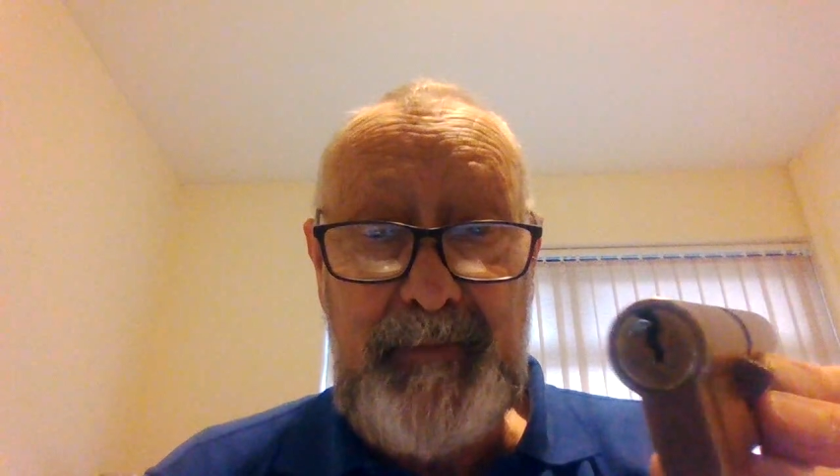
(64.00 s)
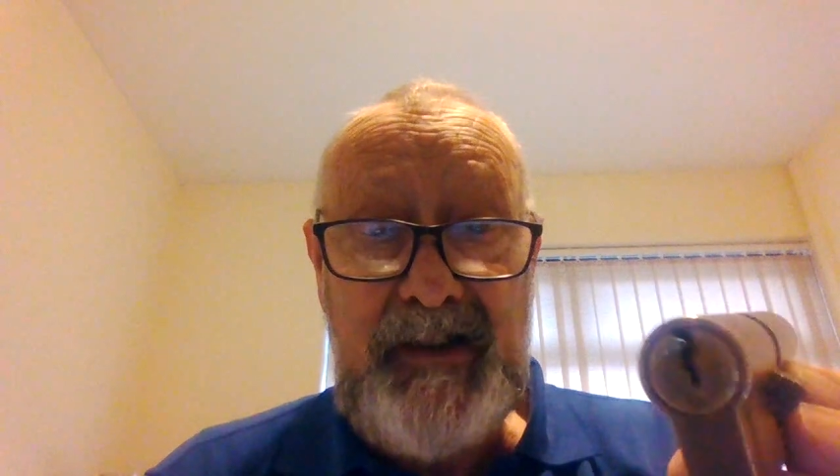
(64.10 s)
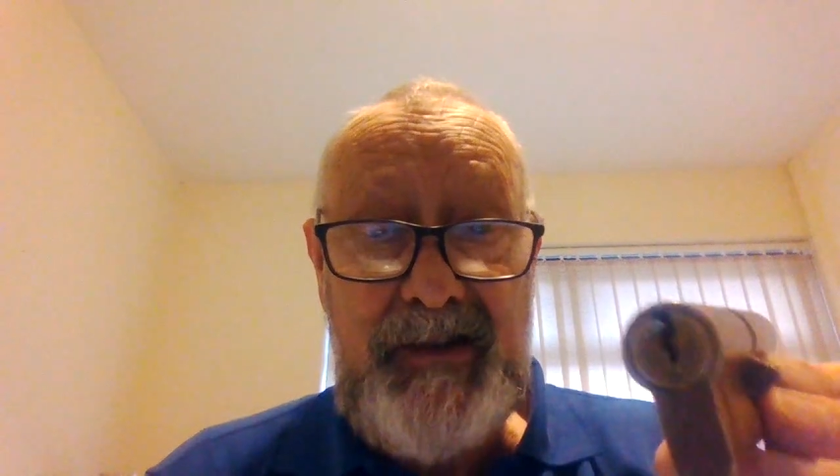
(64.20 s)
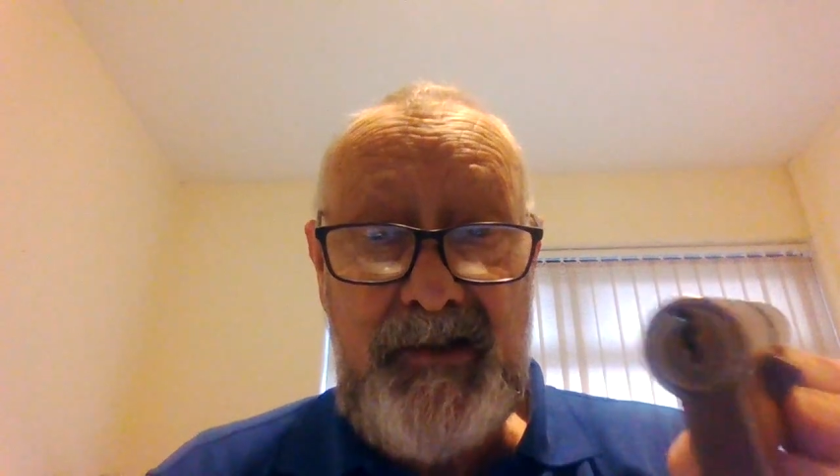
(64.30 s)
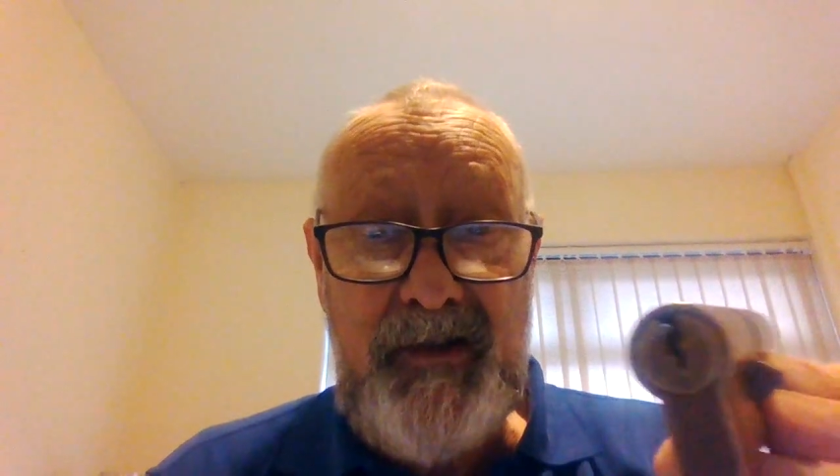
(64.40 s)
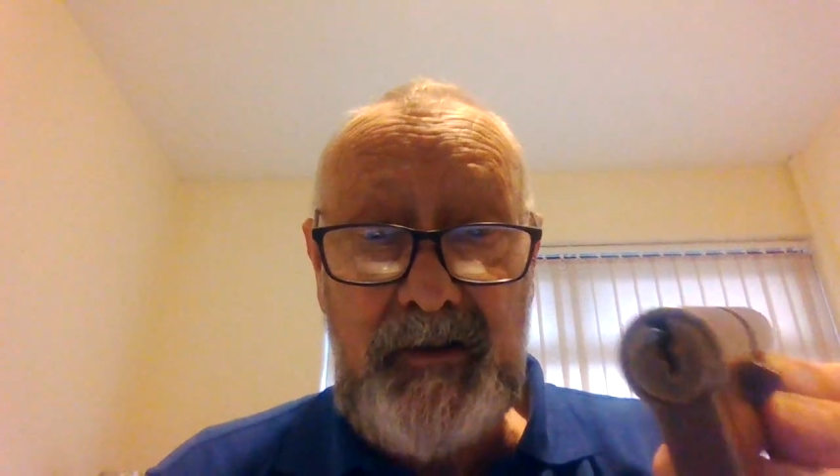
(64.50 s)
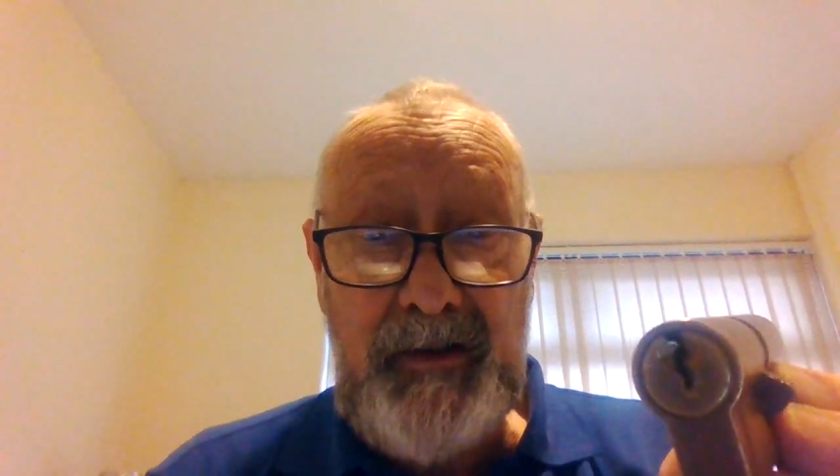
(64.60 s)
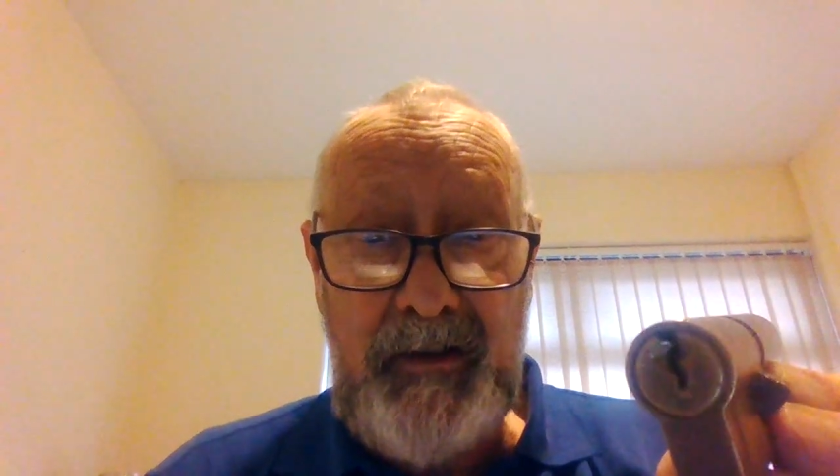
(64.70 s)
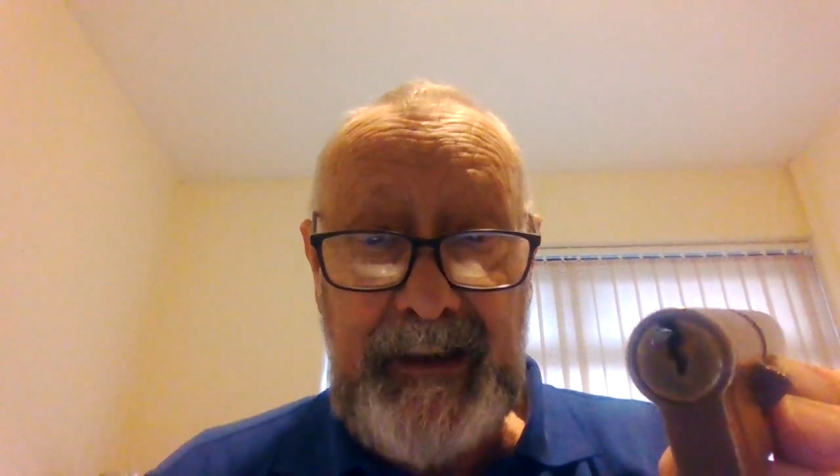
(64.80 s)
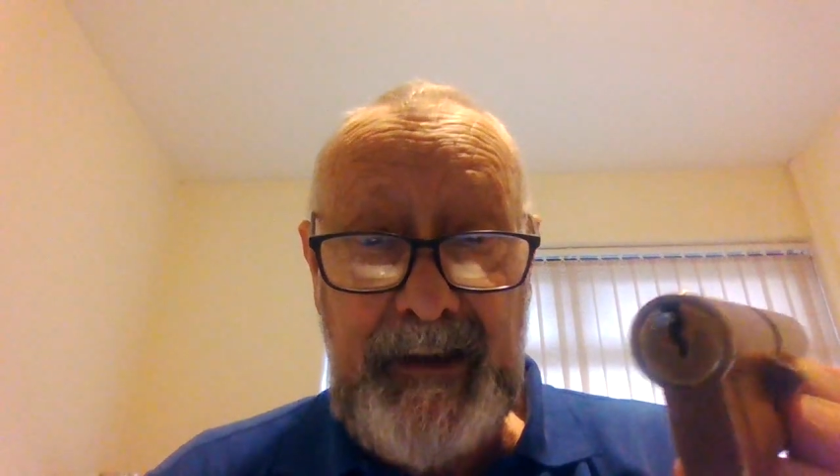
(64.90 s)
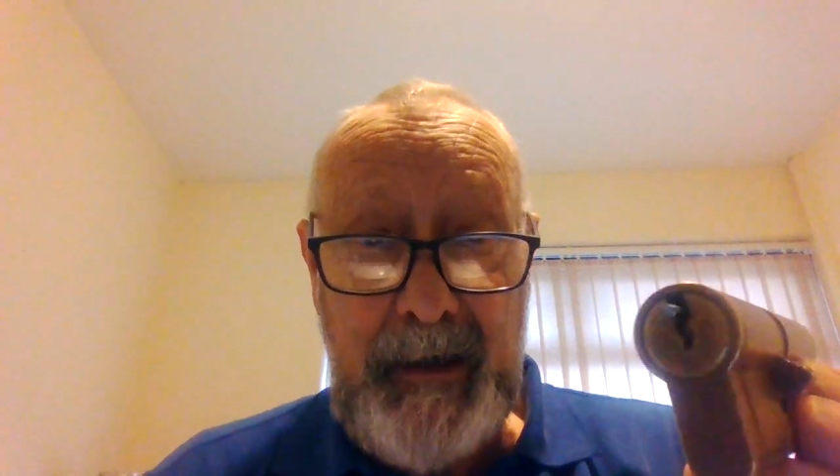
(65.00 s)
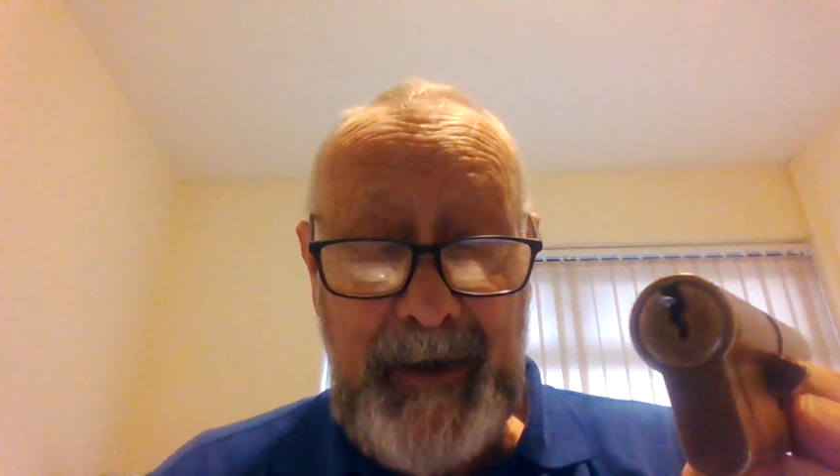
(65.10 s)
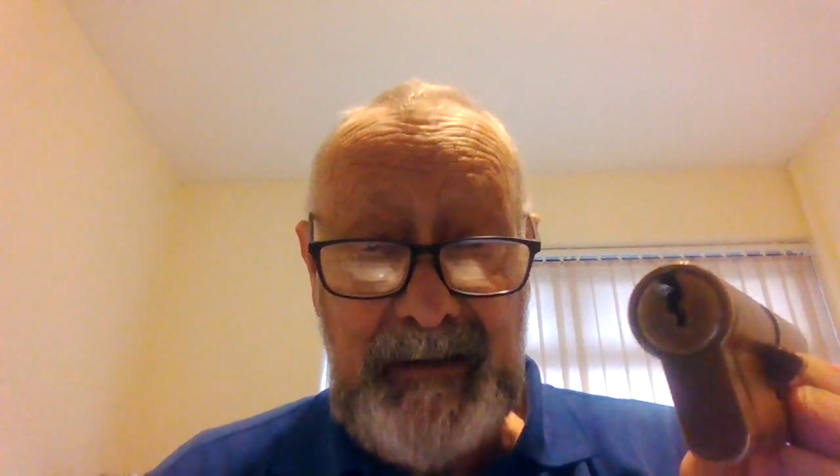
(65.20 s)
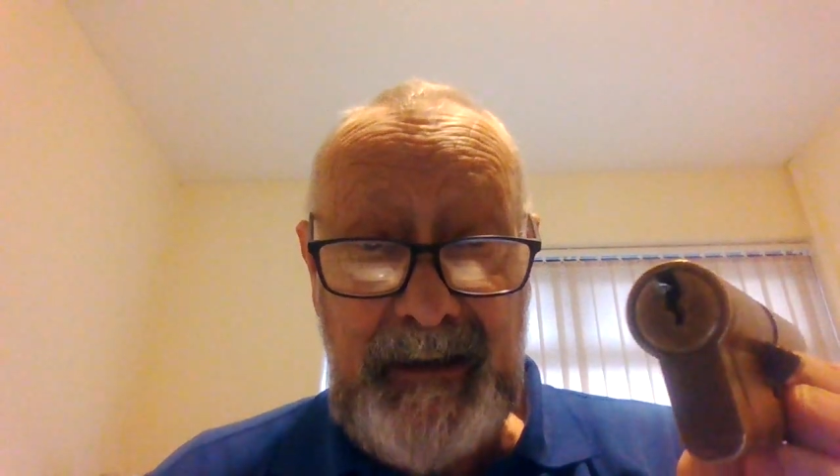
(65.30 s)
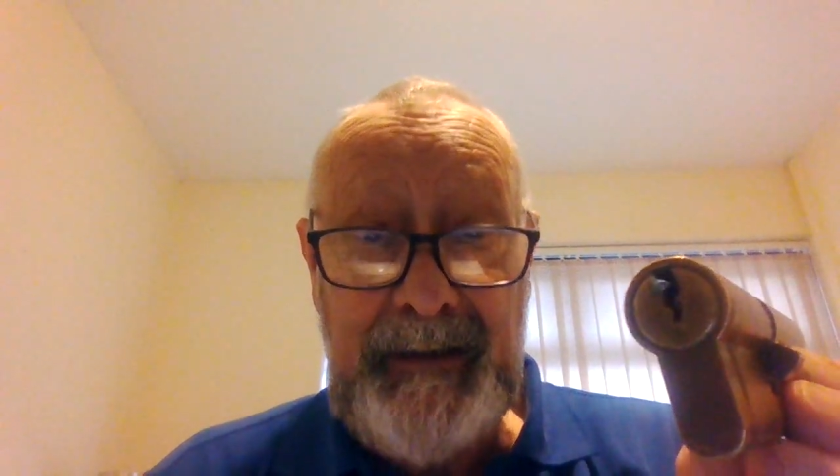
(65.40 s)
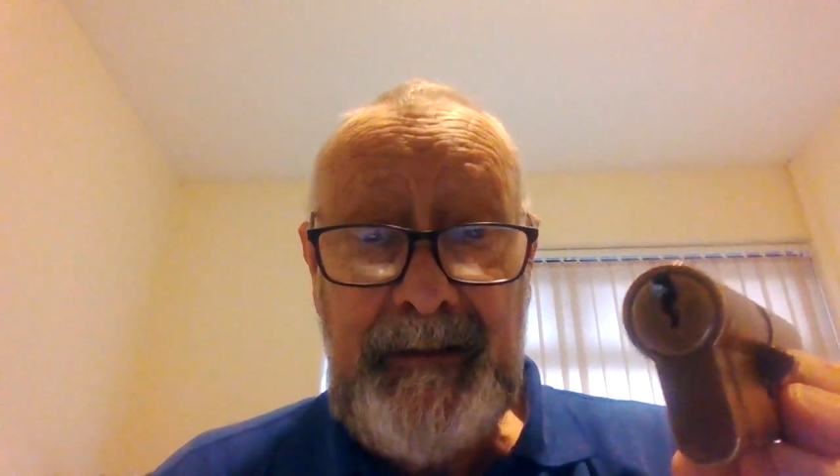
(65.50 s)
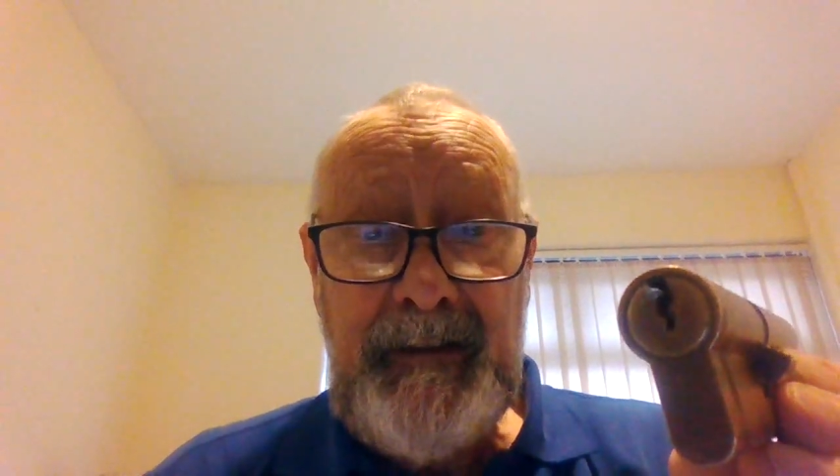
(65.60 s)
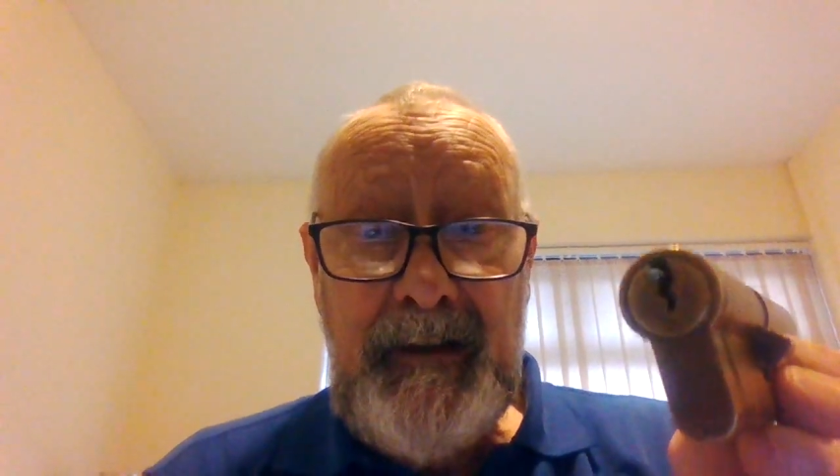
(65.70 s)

because it's not locking correctly,